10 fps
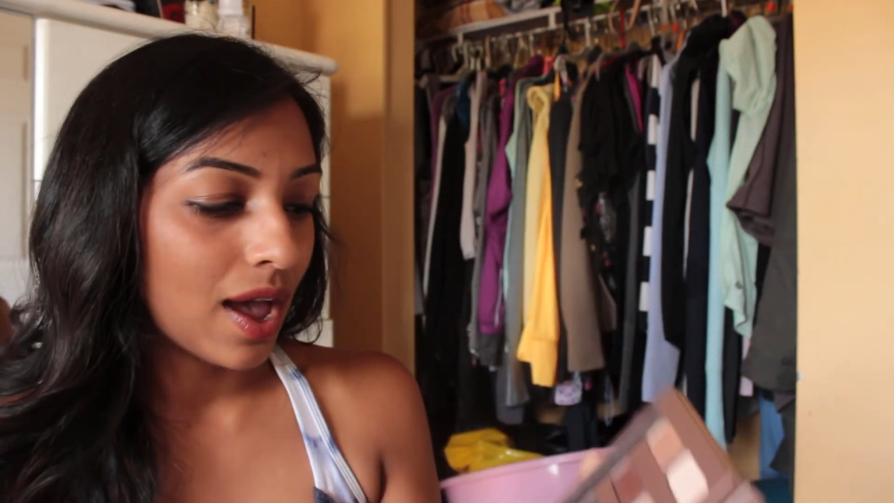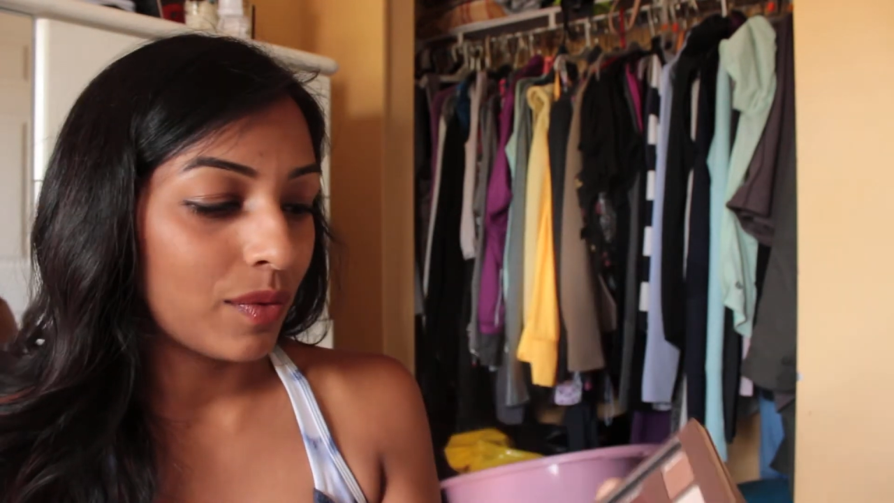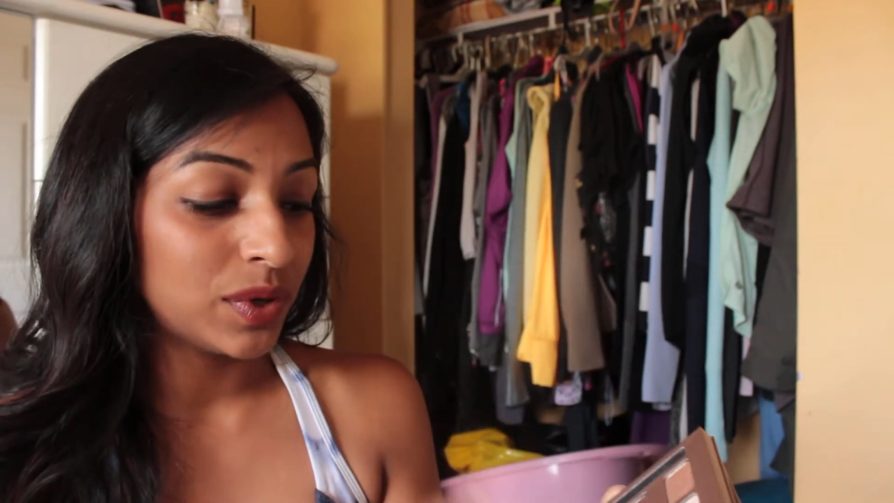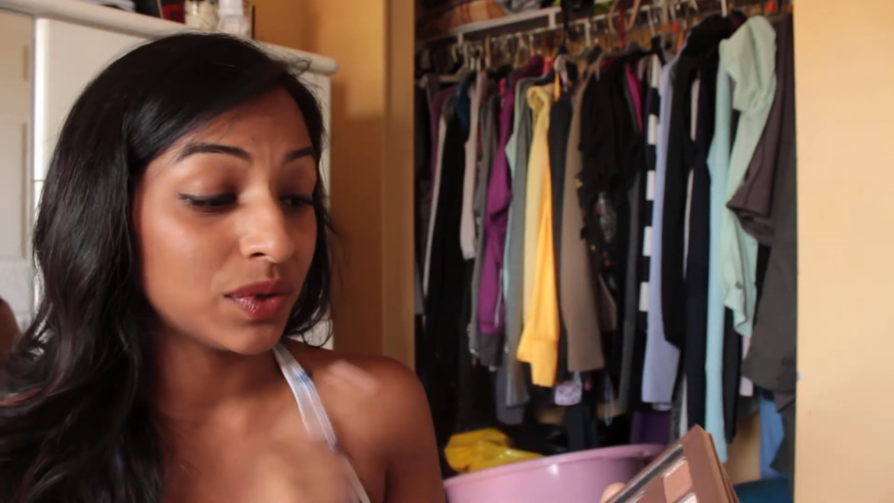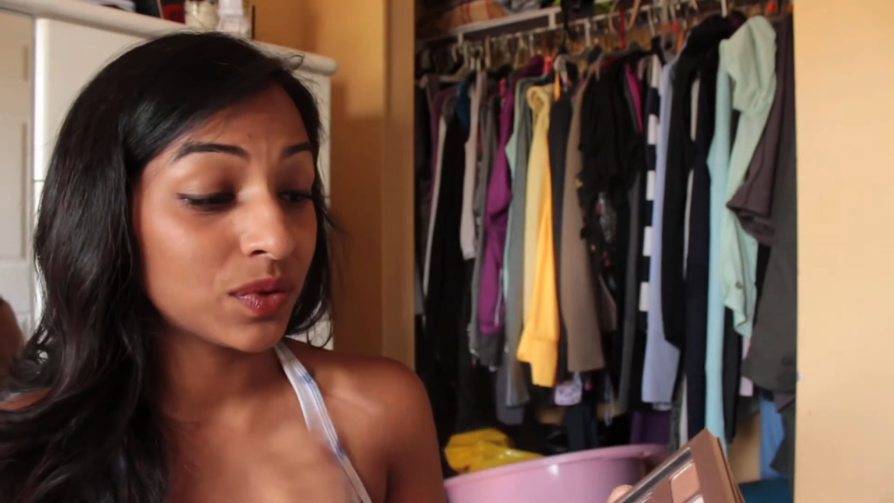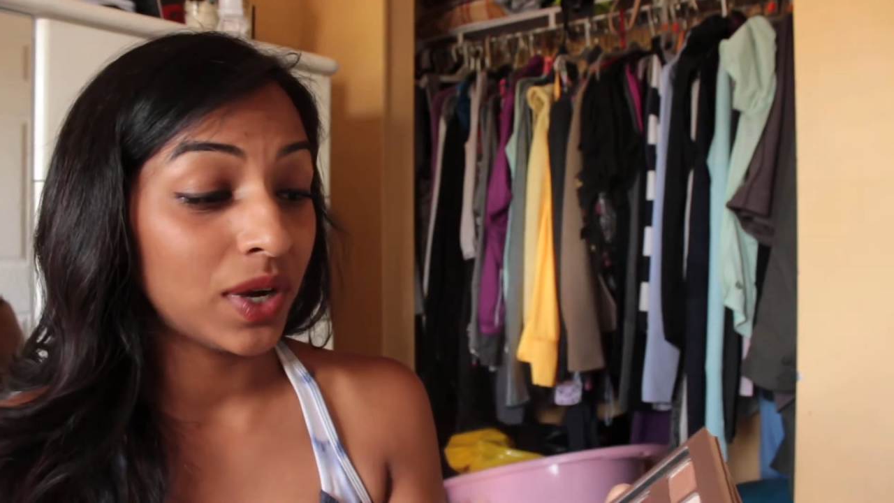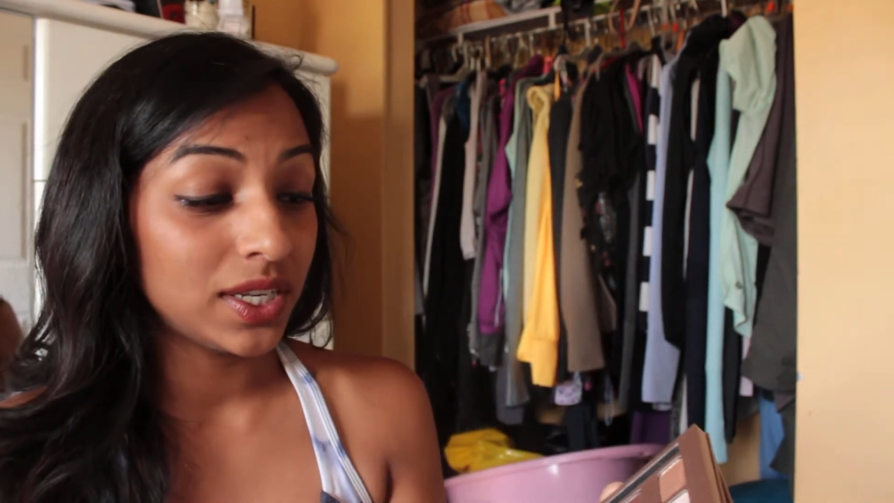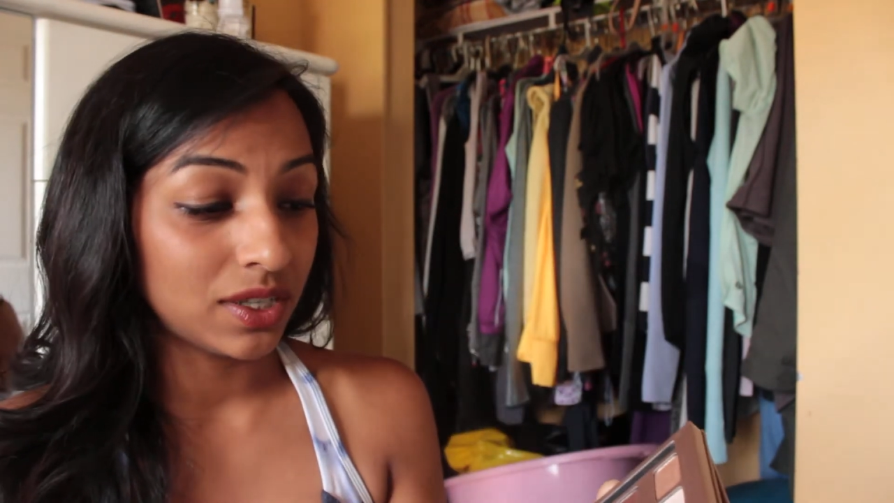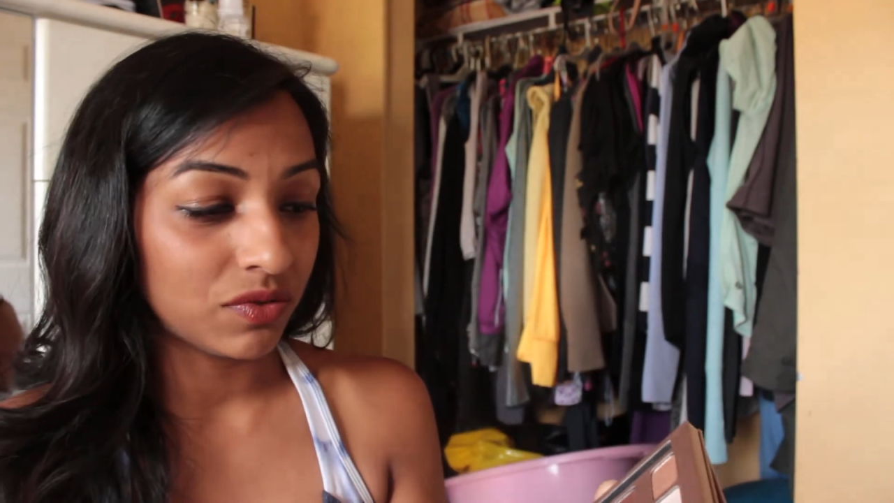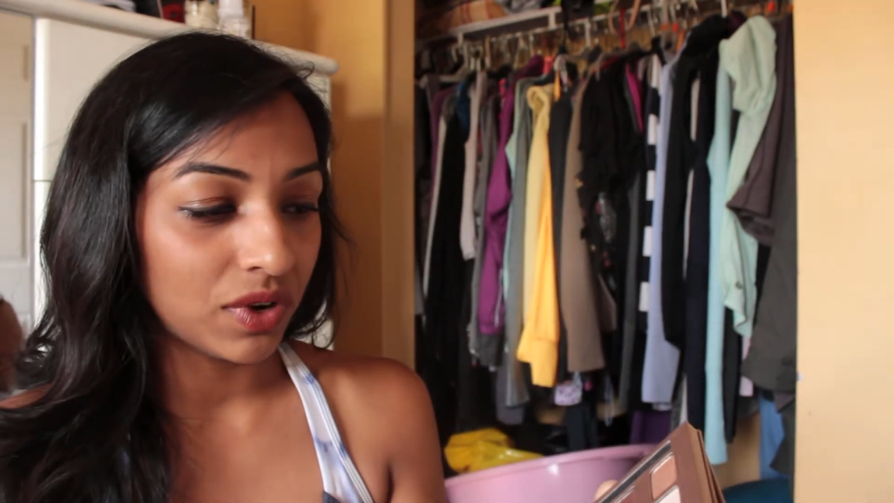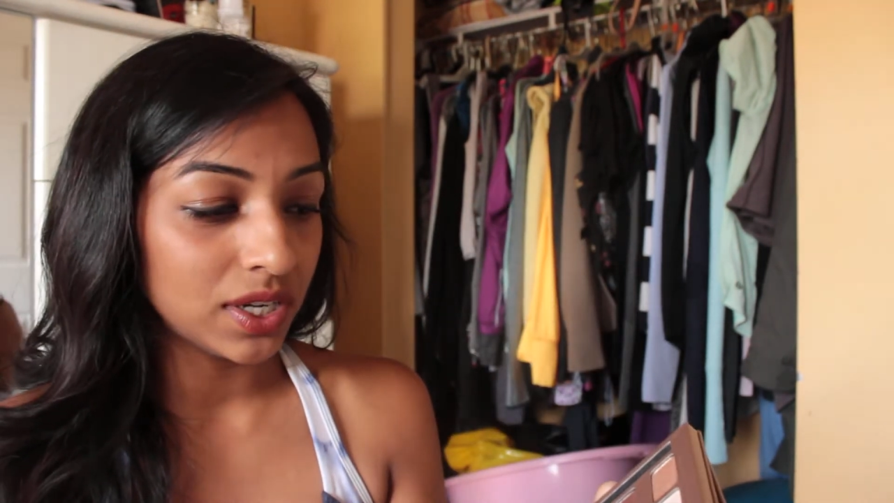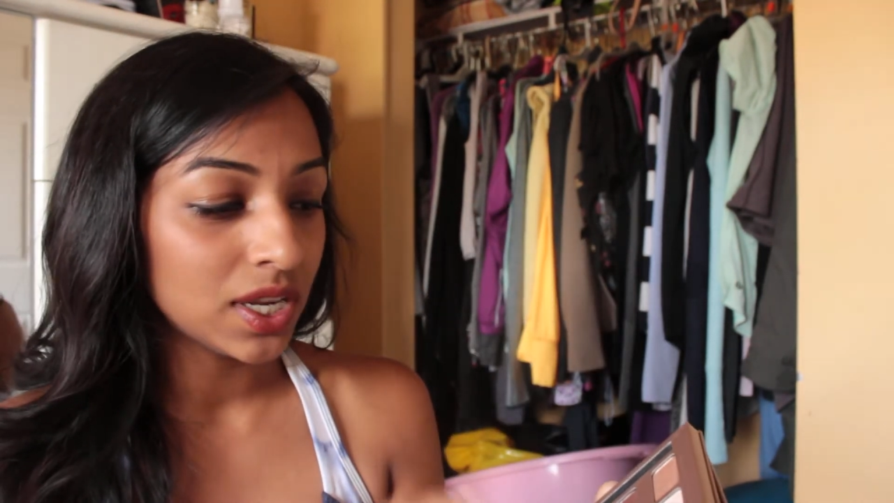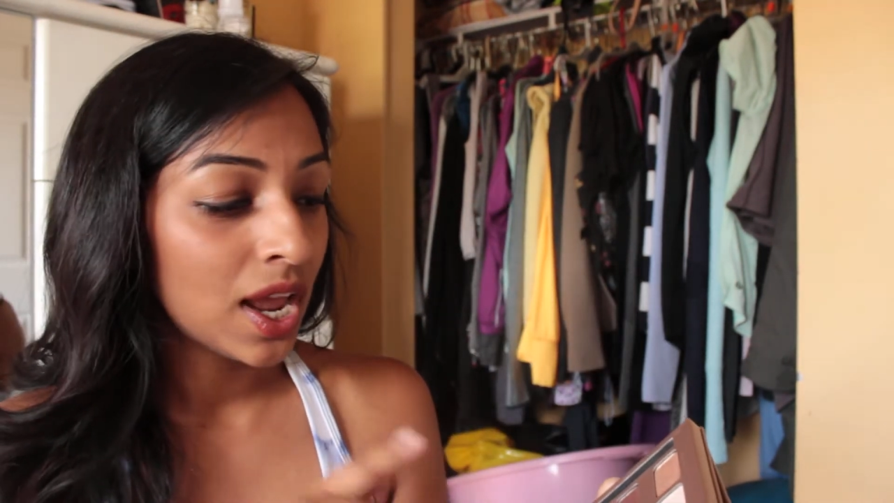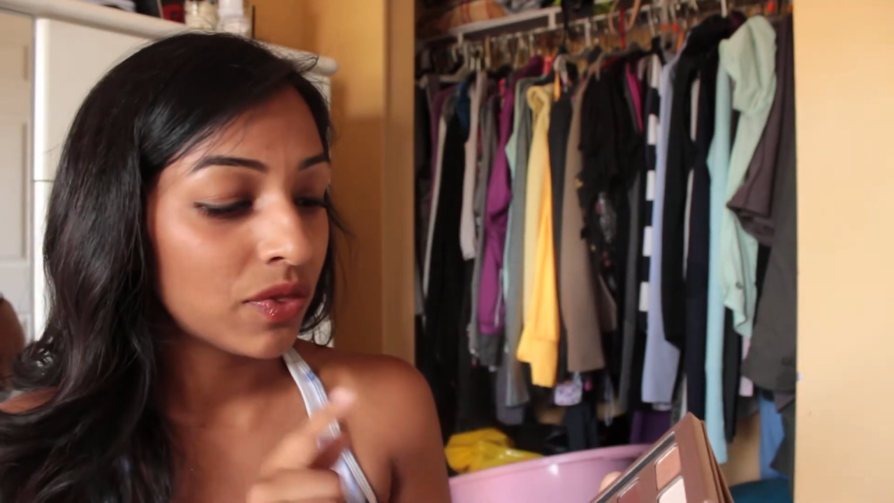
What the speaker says: which was quite different.